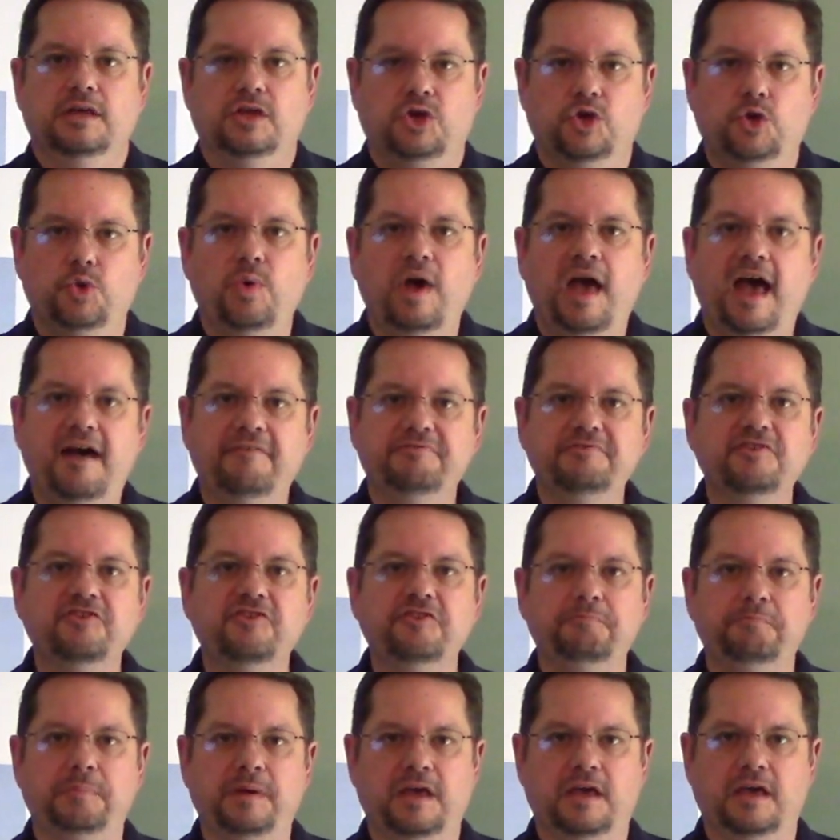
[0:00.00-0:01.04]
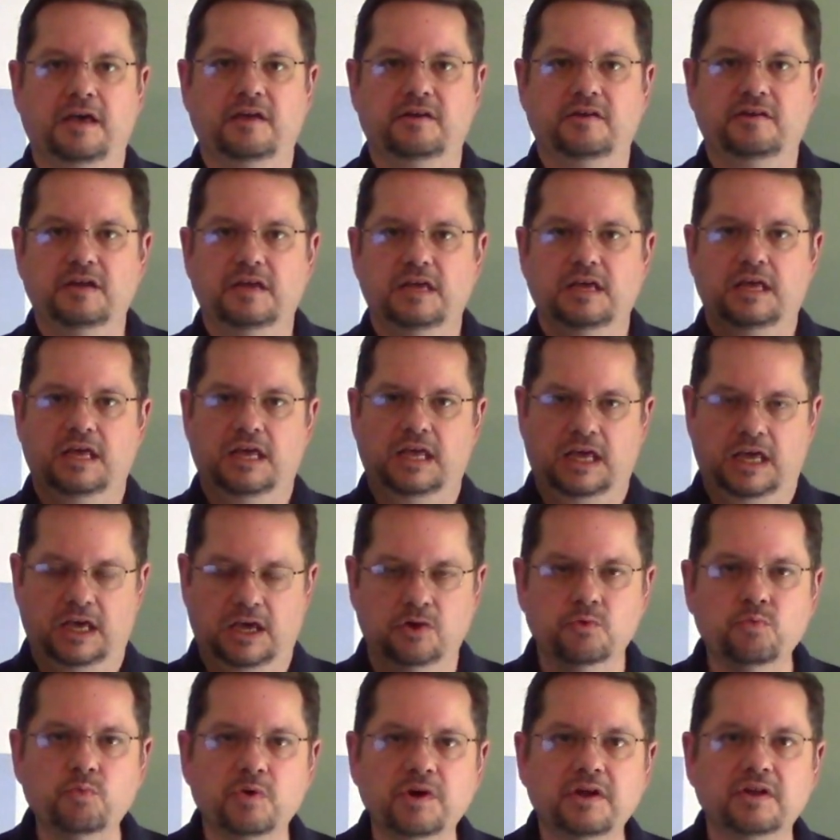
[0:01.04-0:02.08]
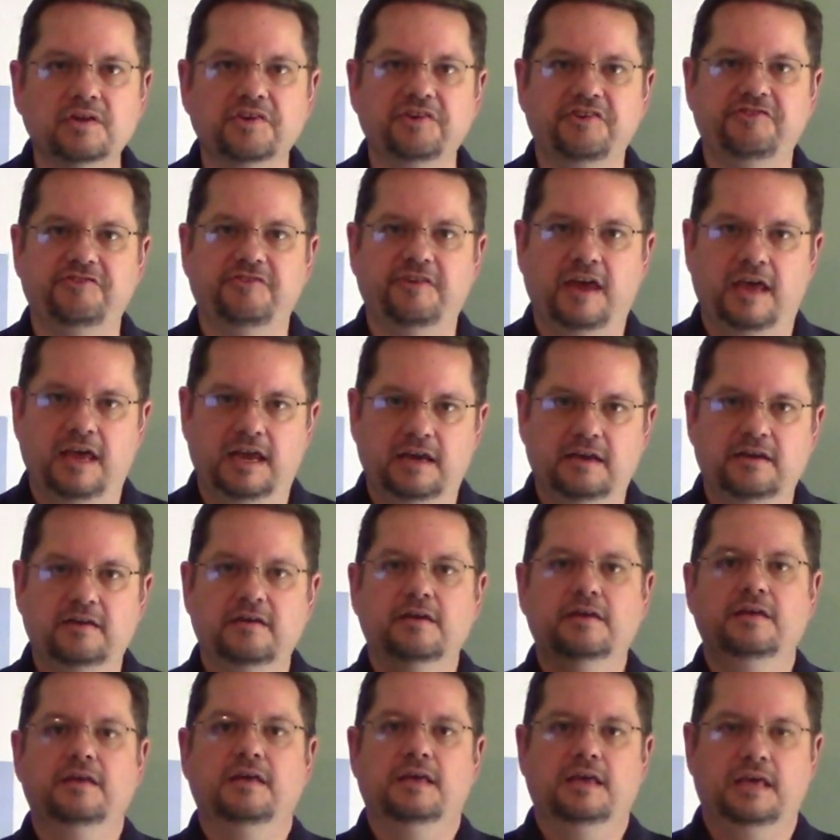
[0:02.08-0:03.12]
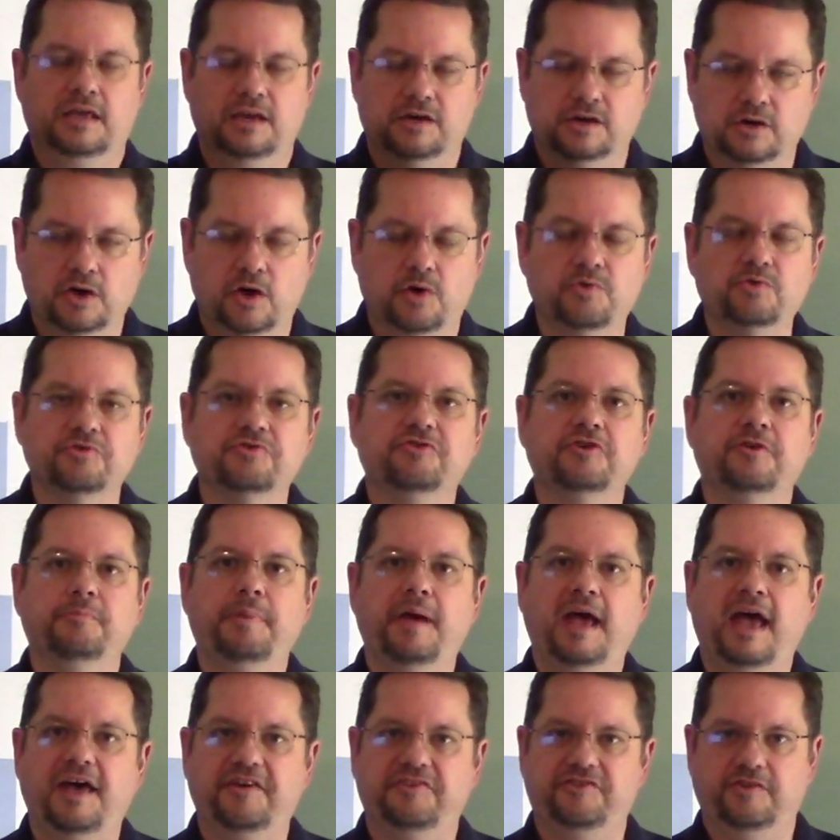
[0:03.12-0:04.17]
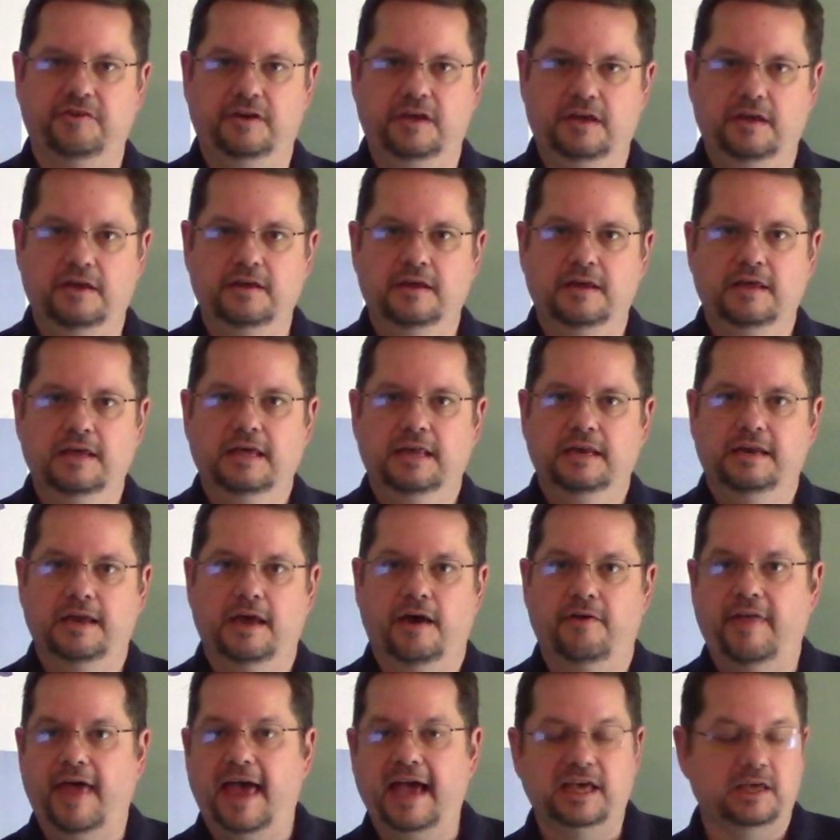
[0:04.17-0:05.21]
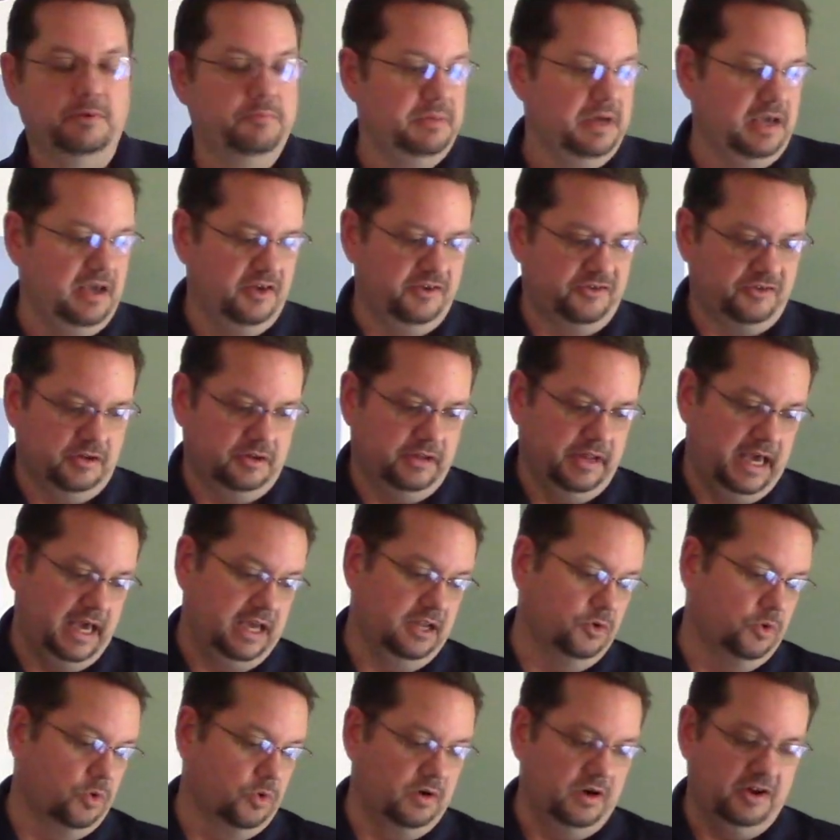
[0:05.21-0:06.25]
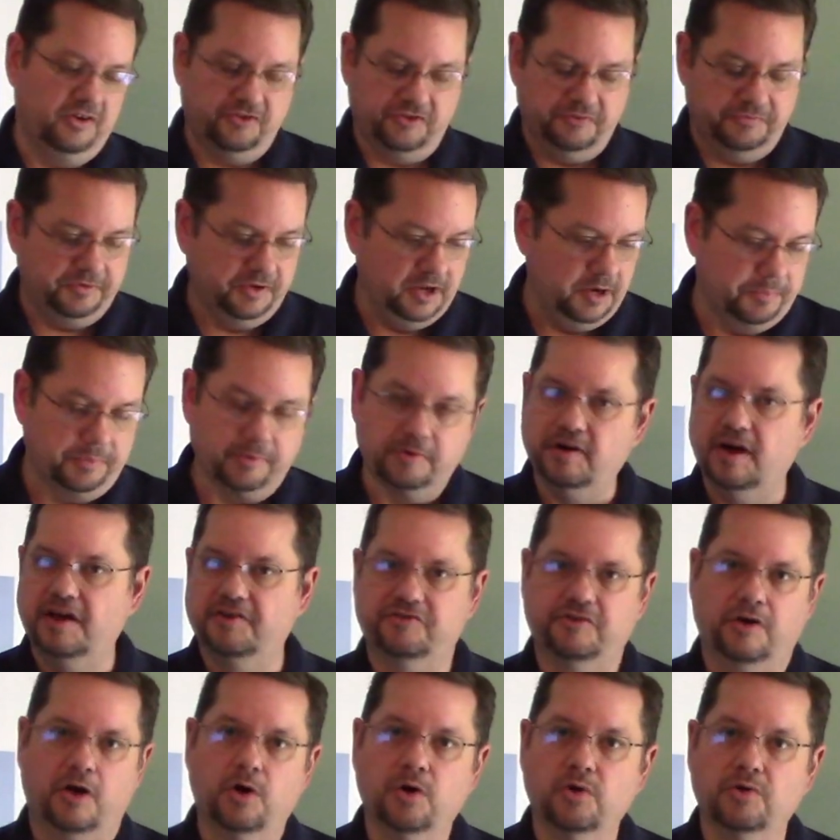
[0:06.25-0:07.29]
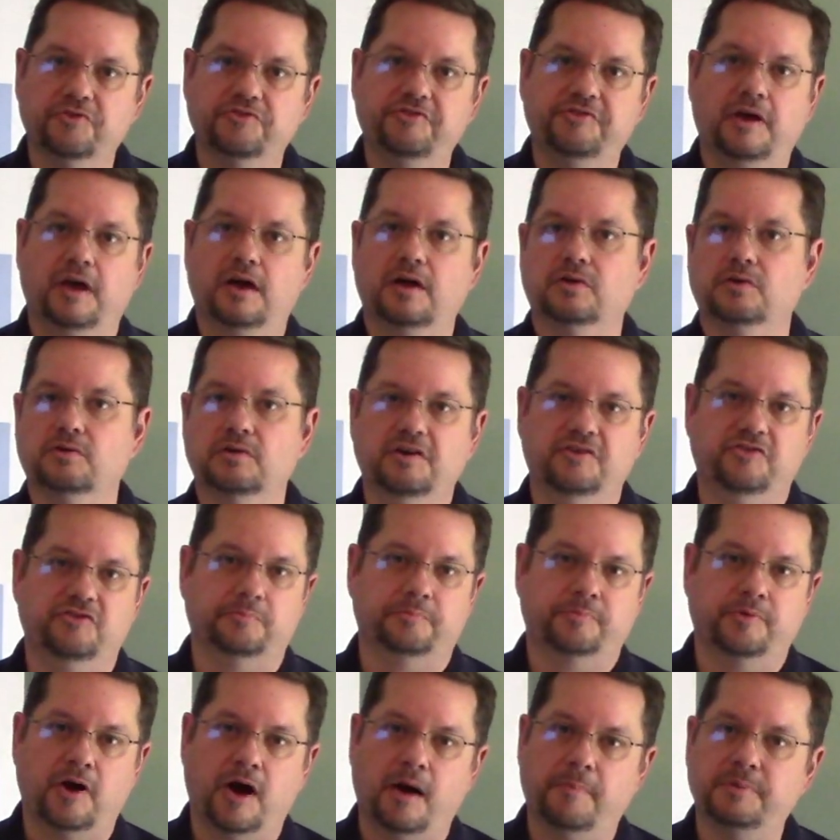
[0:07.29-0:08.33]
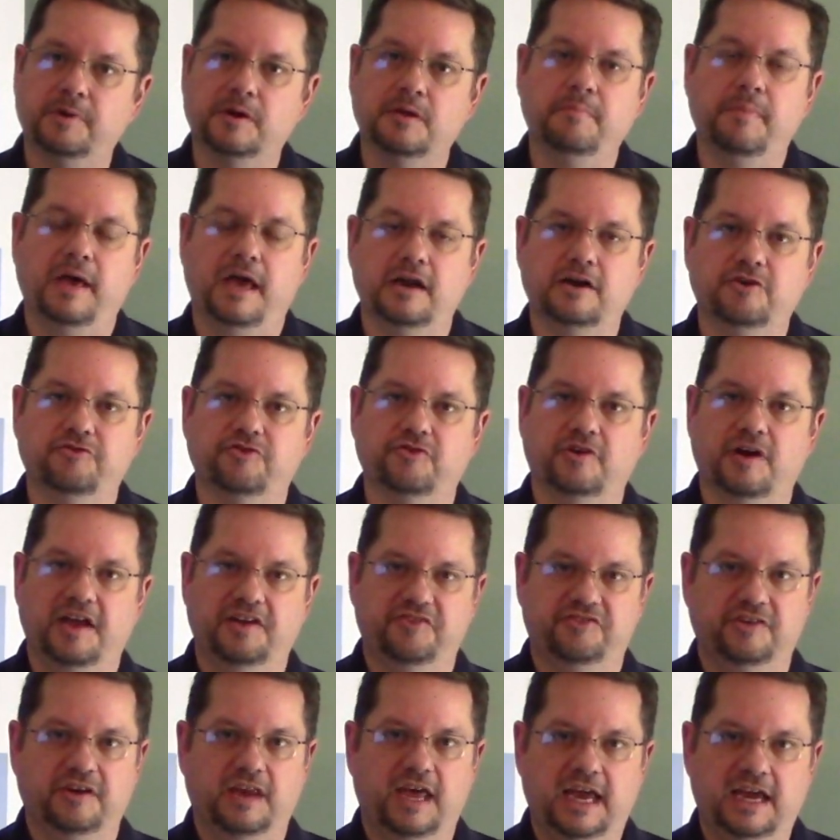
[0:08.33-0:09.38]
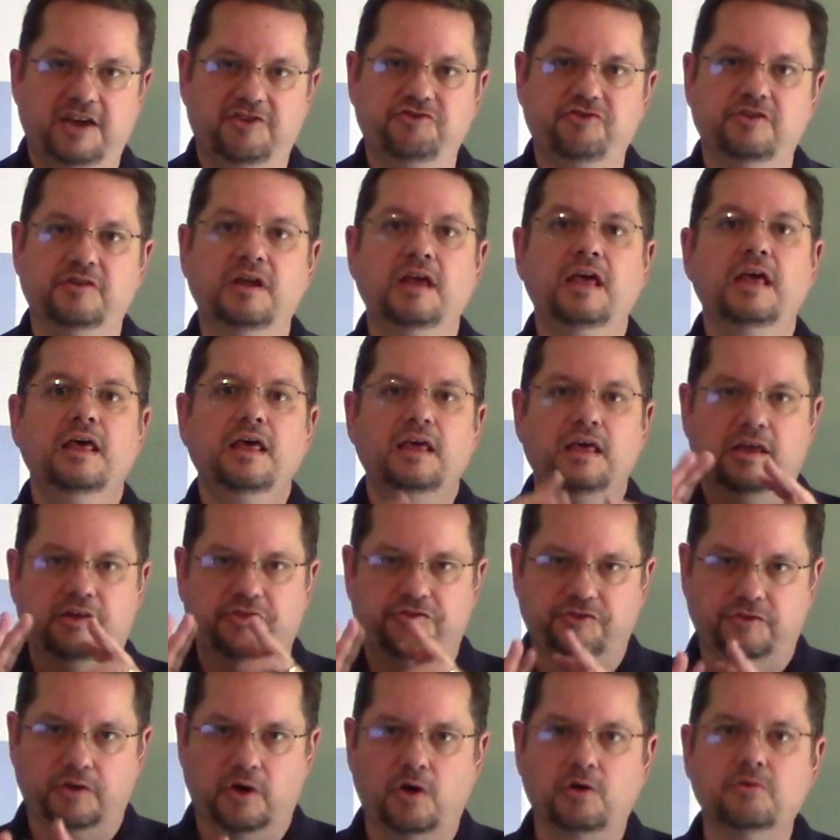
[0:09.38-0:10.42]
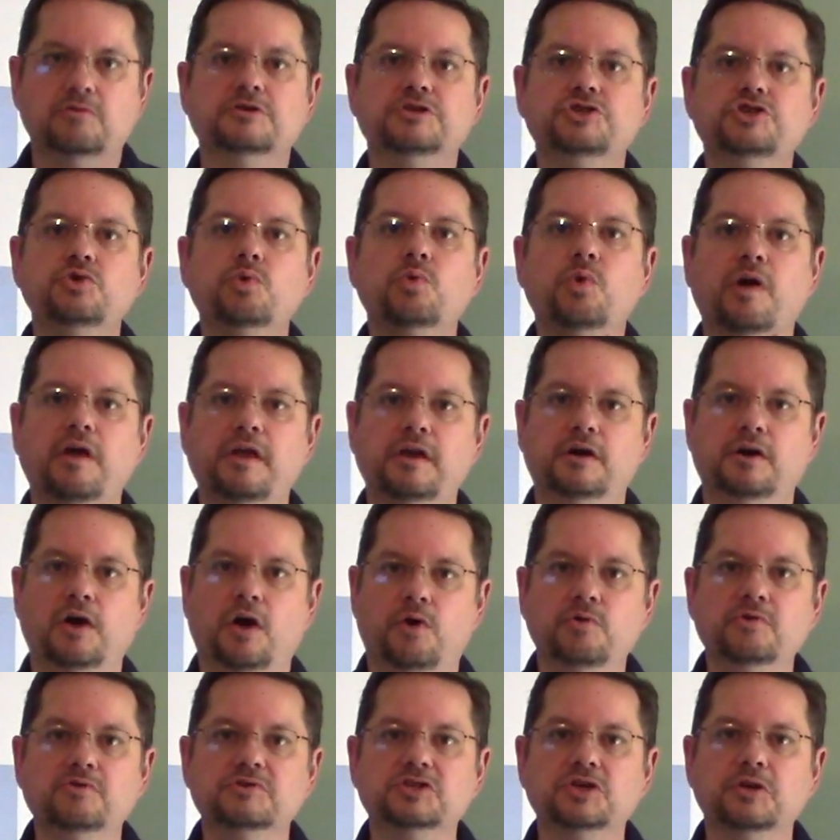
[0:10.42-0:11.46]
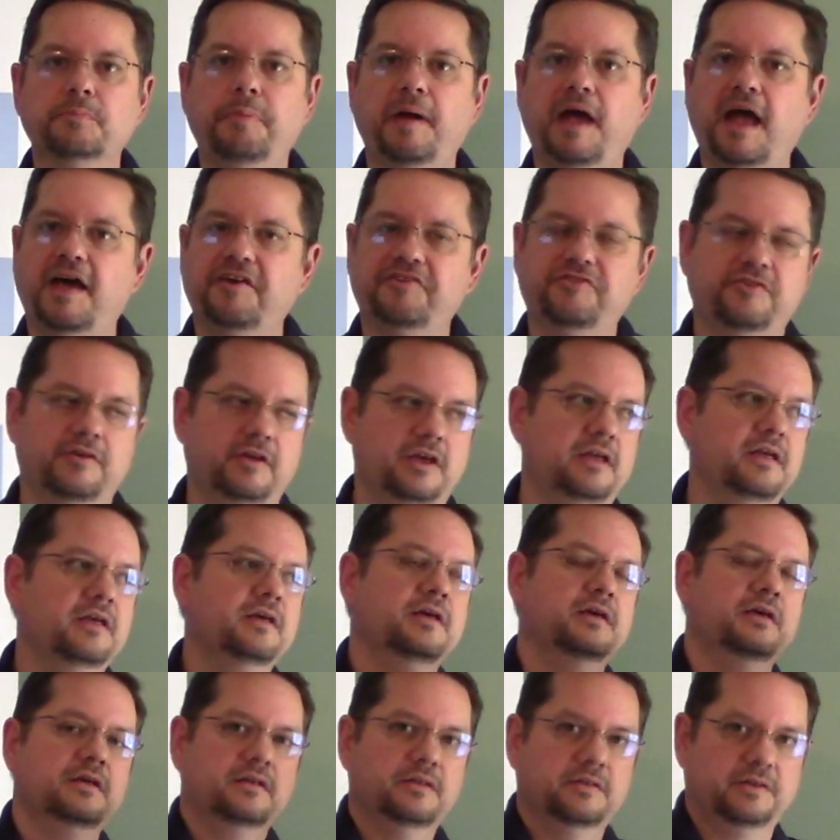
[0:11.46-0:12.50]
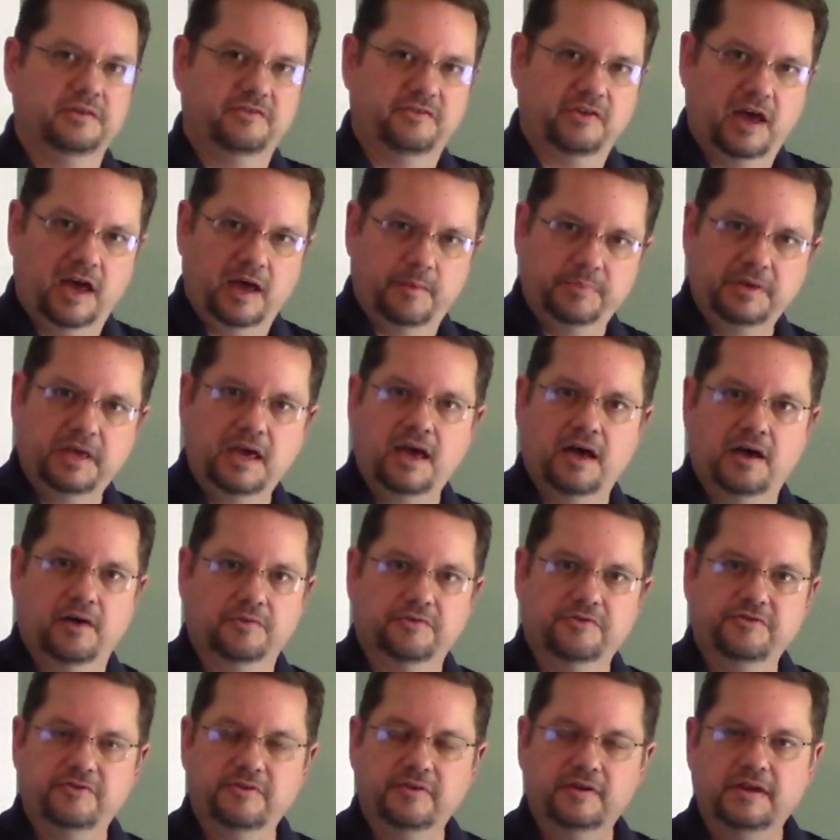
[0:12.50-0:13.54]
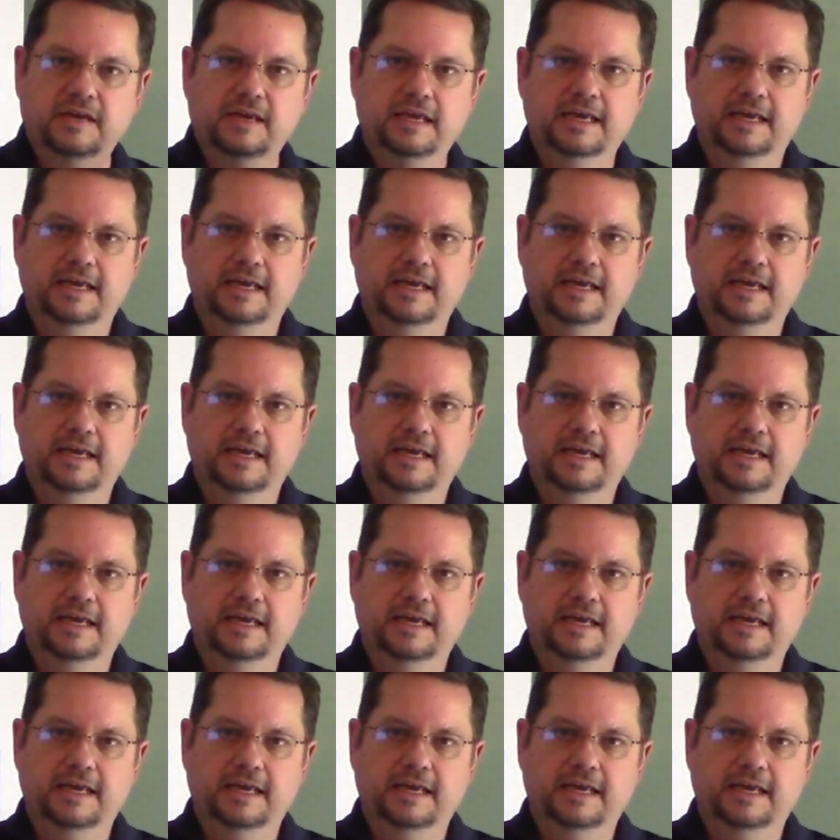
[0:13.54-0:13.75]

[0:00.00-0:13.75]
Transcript: you have to spend in real estate in an owner's capacity. Now that can be as a landlord, as a flipper, as a wholesaler, as a property manager, as an agent. As long as you are in an owner's capacity, the time counts.